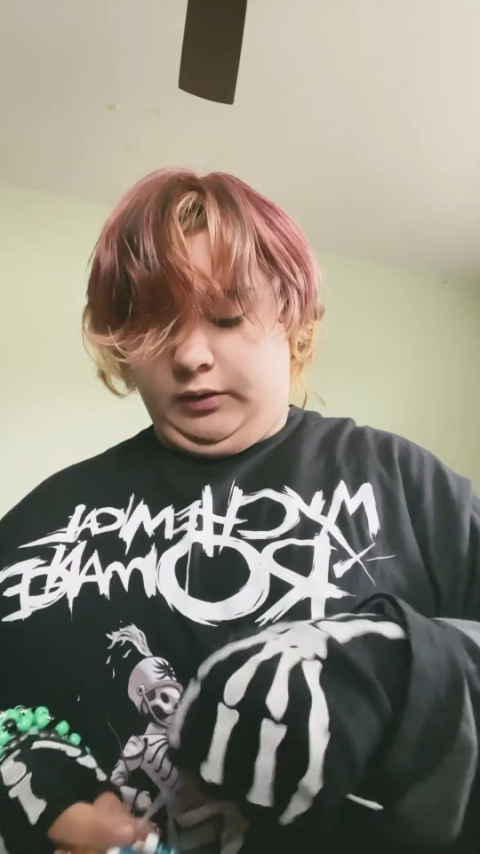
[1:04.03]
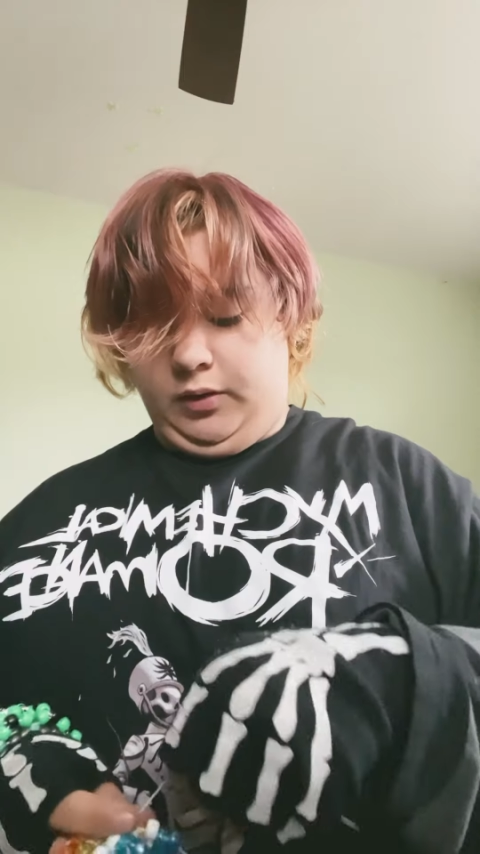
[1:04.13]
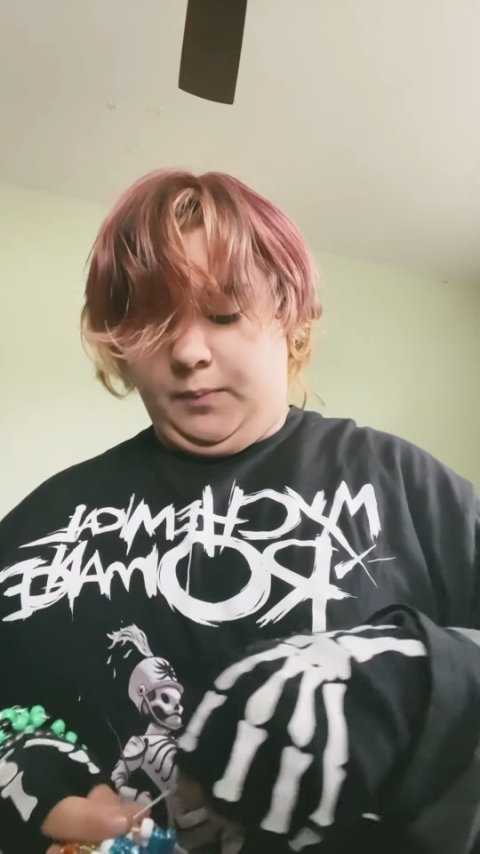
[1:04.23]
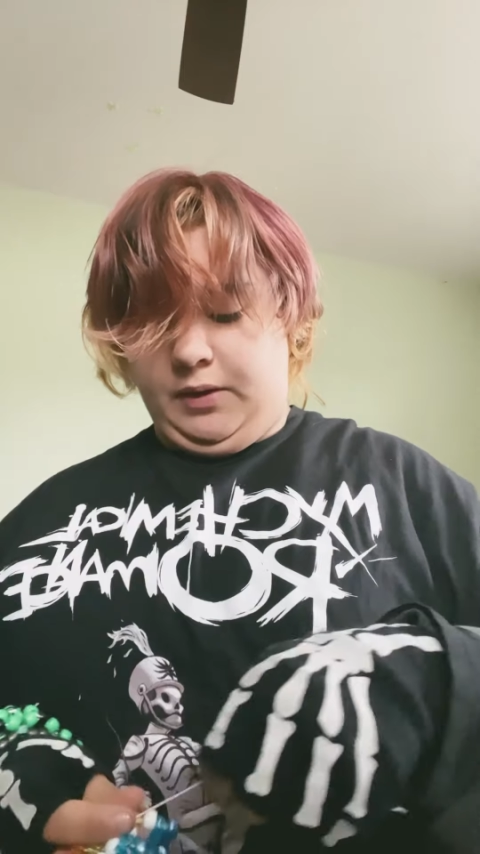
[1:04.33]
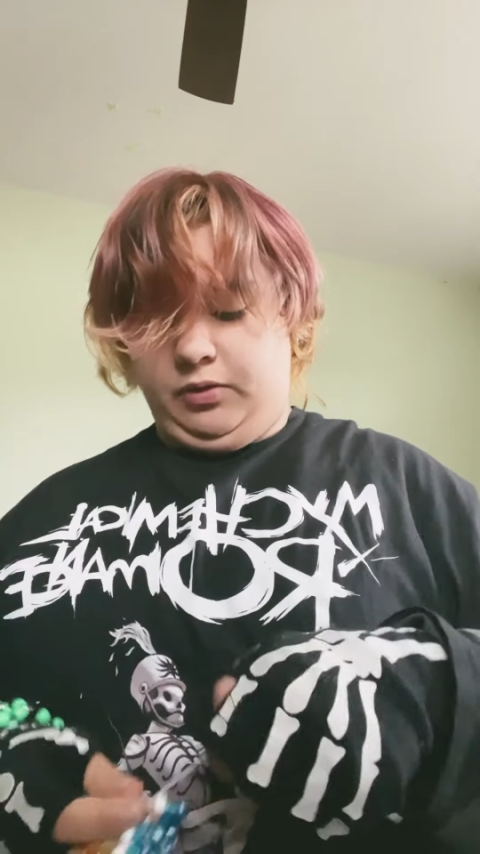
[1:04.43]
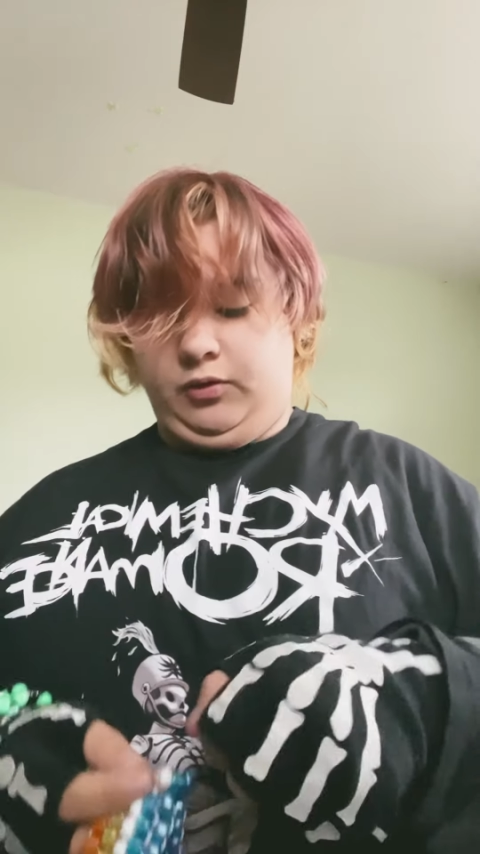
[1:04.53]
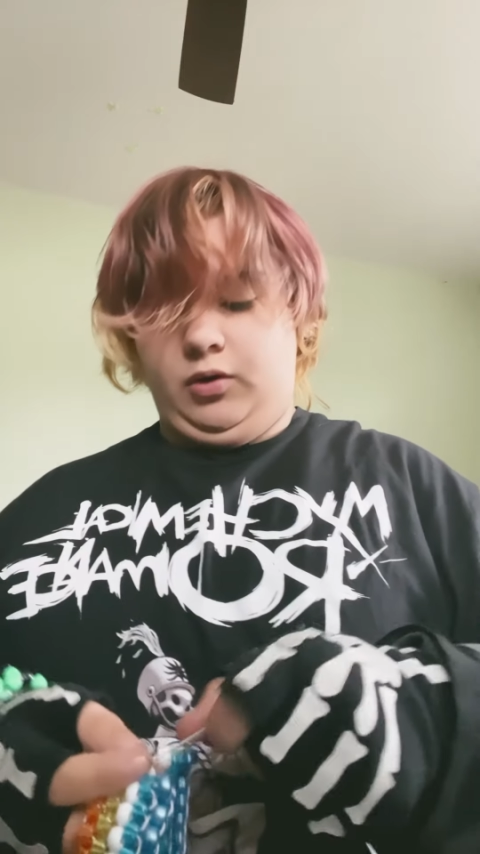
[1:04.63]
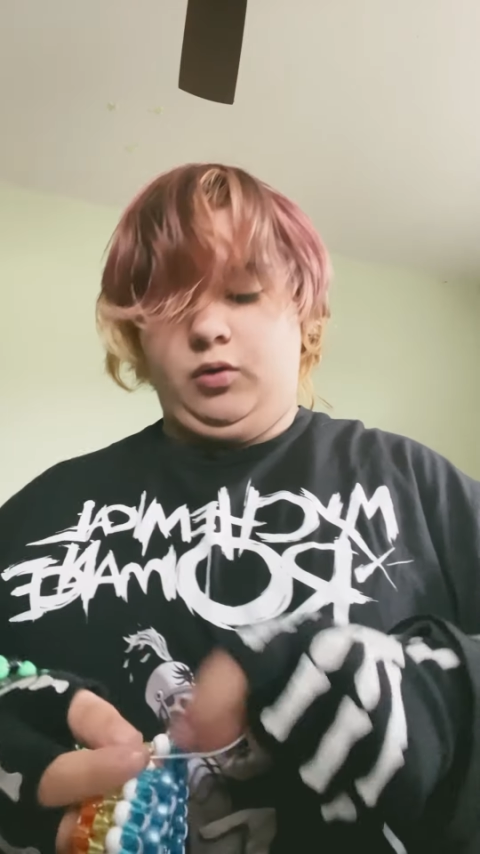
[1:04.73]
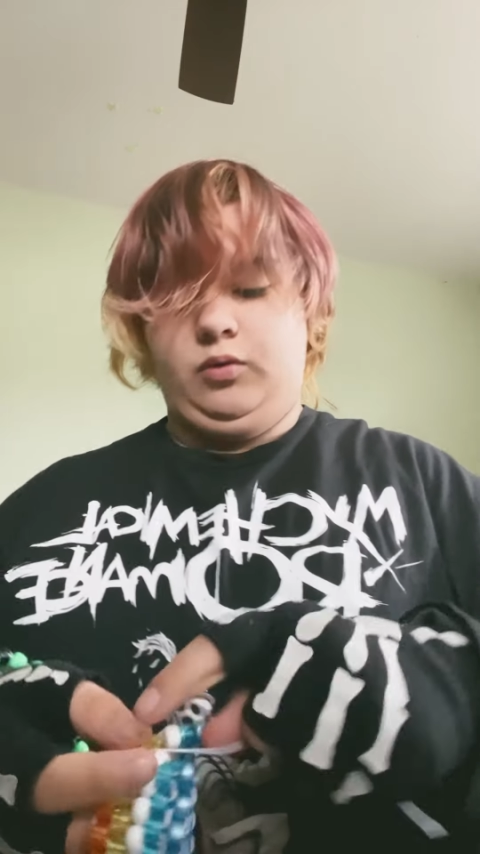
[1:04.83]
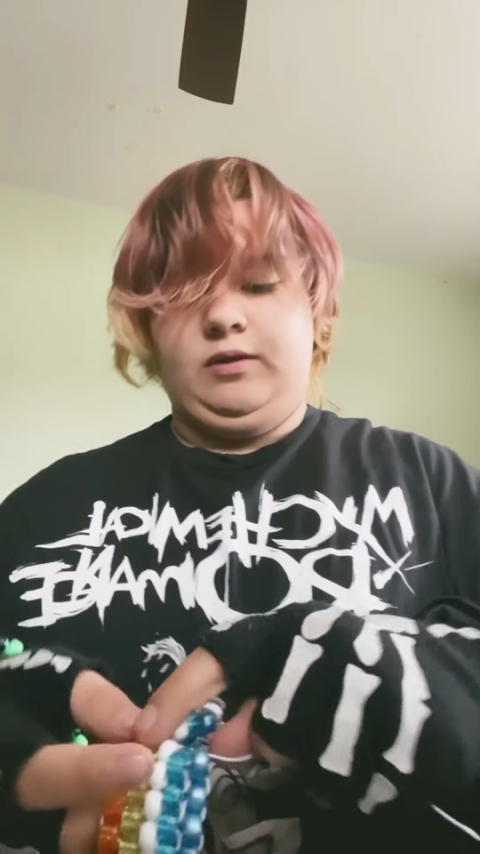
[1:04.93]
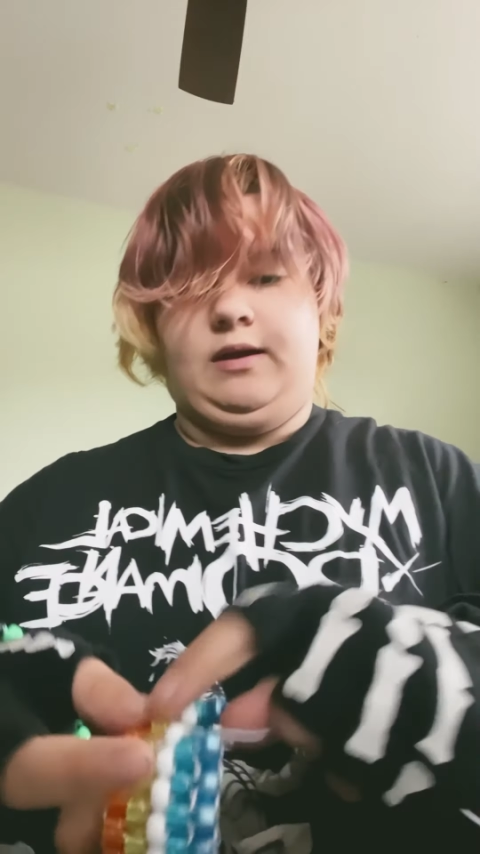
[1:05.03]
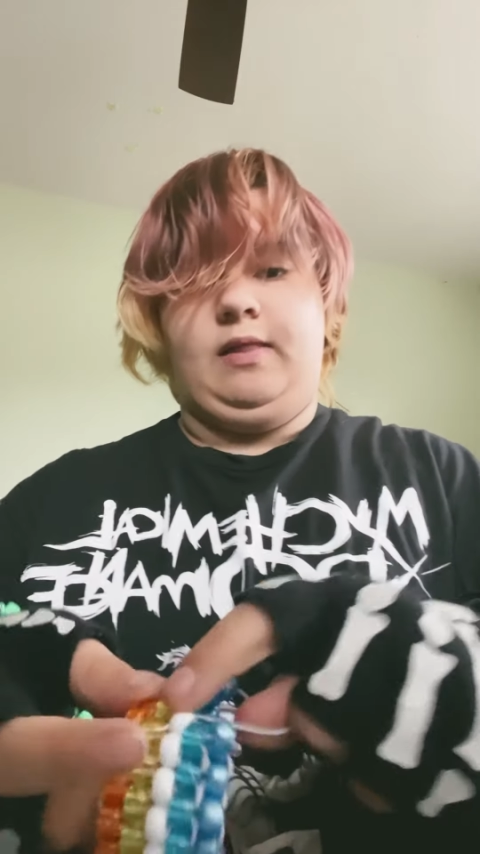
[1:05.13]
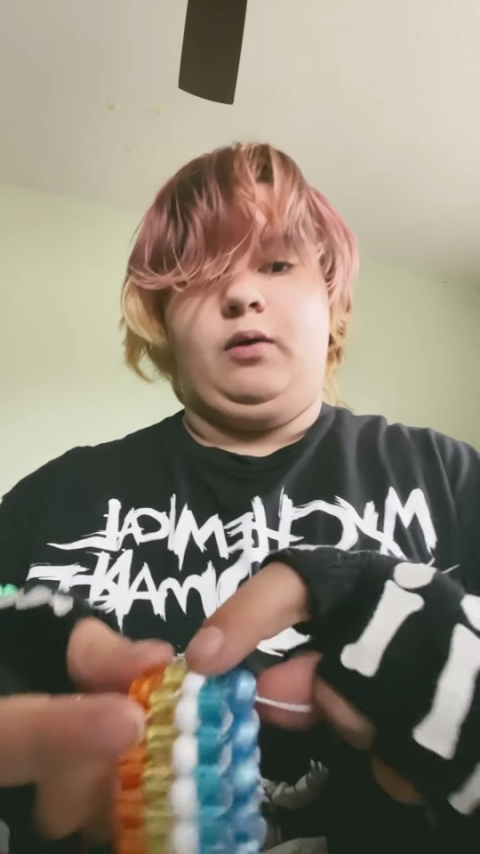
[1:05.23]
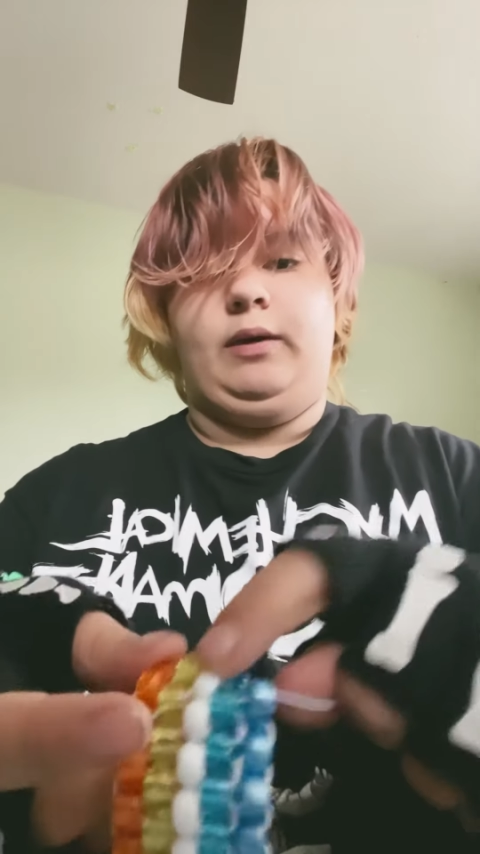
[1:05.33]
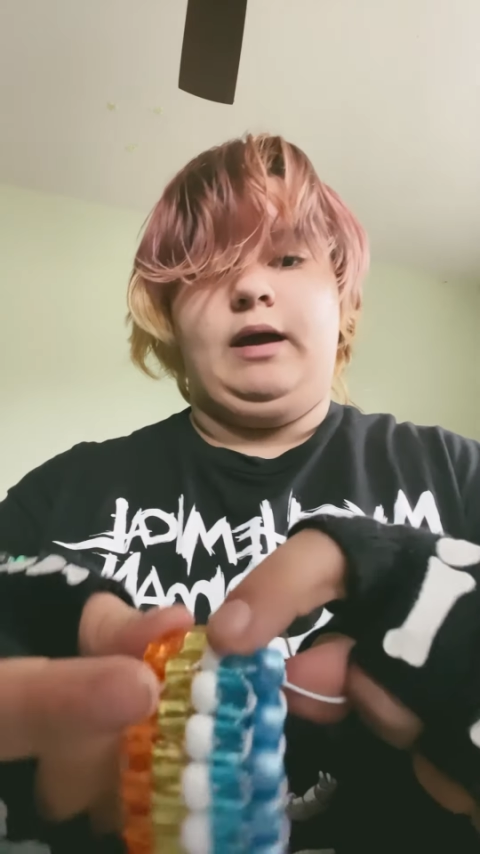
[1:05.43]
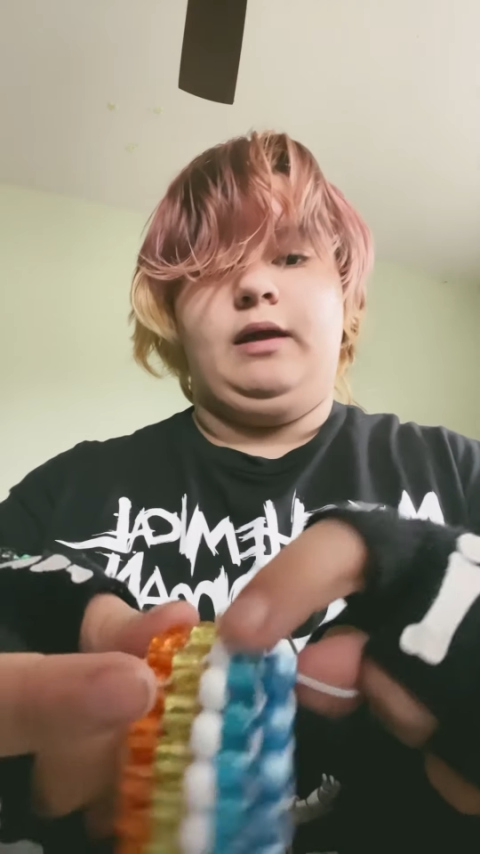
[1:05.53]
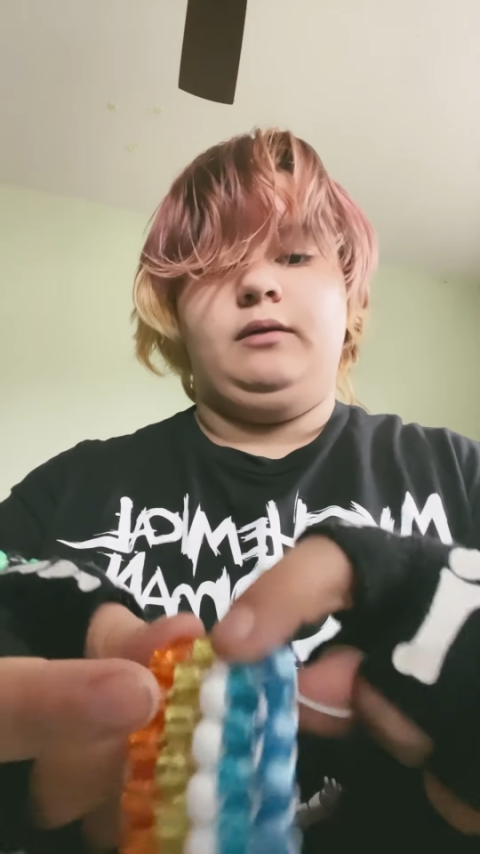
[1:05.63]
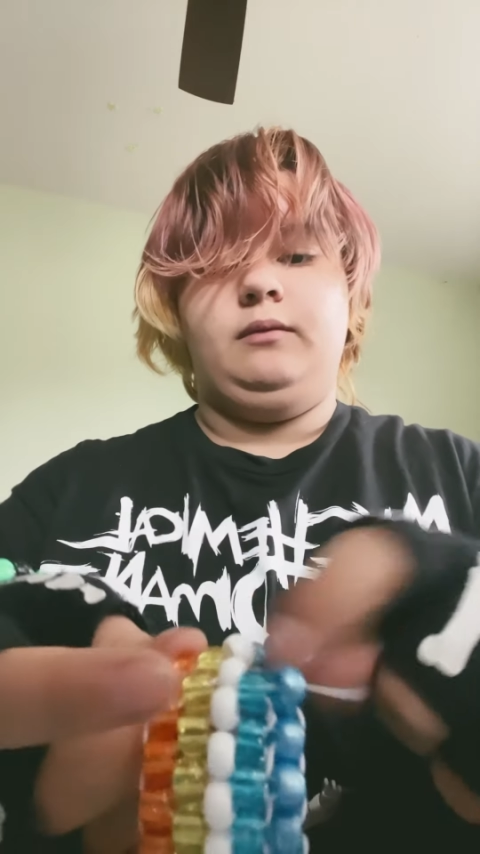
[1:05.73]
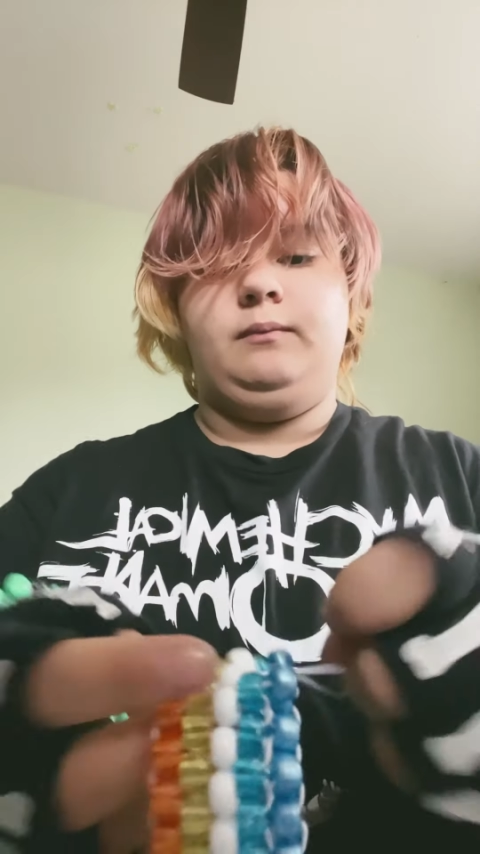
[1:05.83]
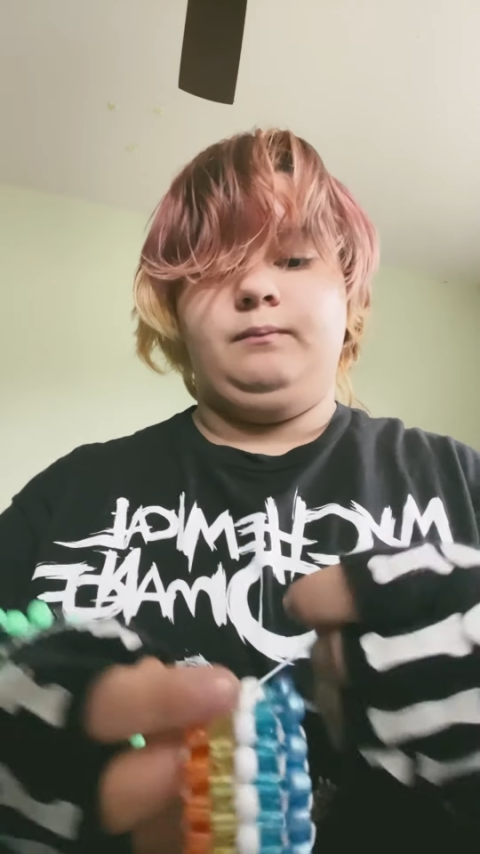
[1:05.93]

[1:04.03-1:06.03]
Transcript: to loop it through the yellow again.